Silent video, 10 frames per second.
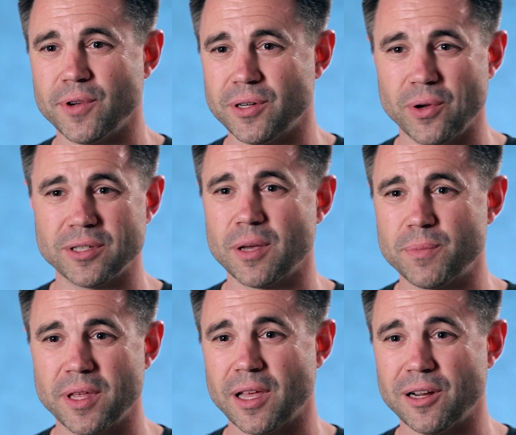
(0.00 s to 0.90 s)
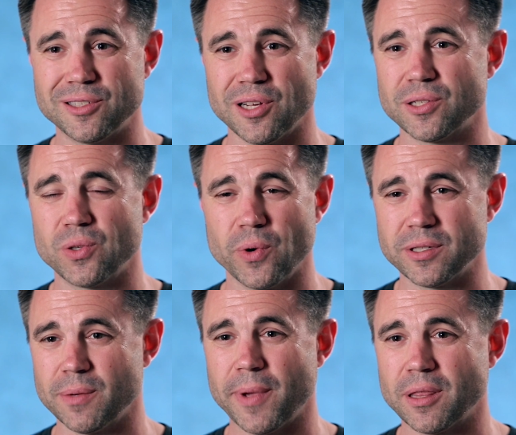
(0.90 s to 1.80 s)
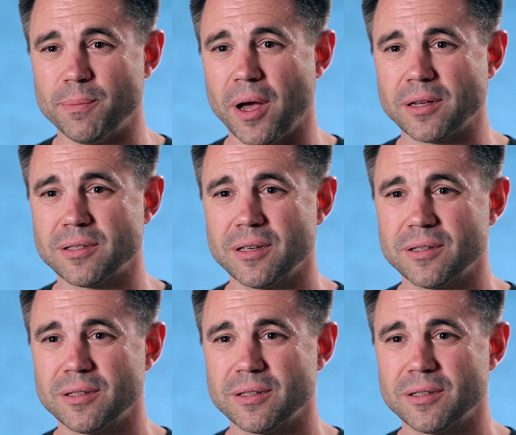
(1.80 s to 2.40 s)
you're doing something that you're just doing to make the bucks.